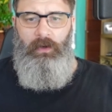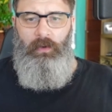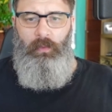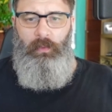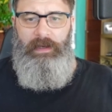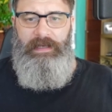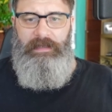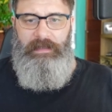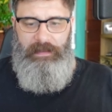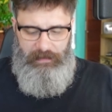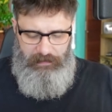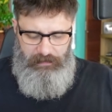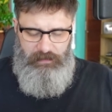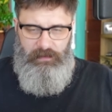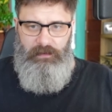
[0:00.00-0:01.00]
we
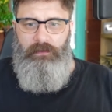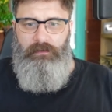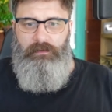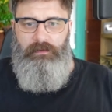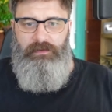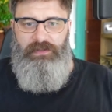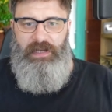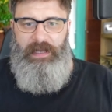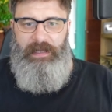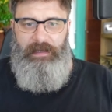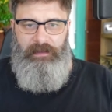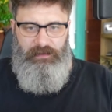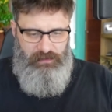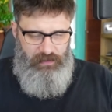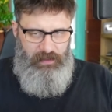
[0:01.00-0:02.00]
need to
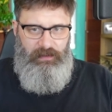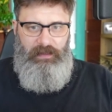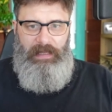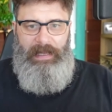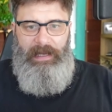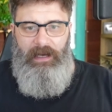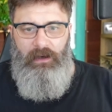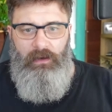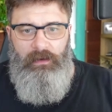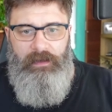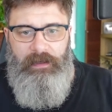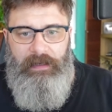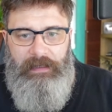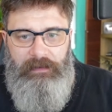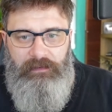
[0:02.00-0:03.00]
change allow
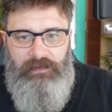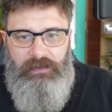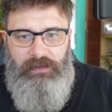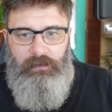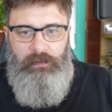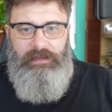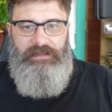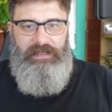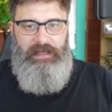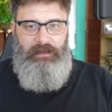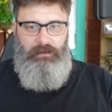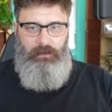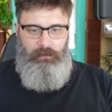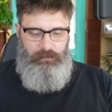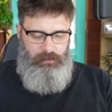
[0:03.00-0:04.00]
insecure
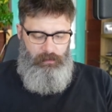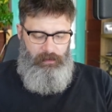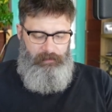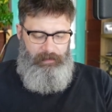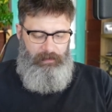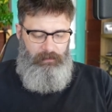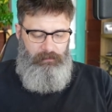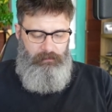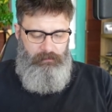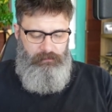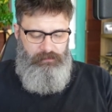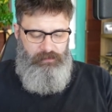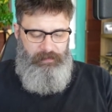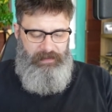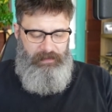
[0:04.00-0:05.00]
download URL
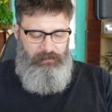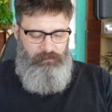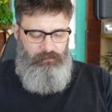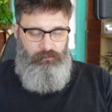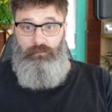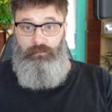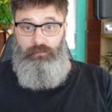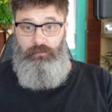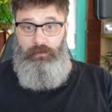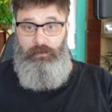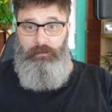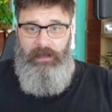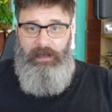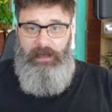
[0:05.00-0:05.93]
to be true,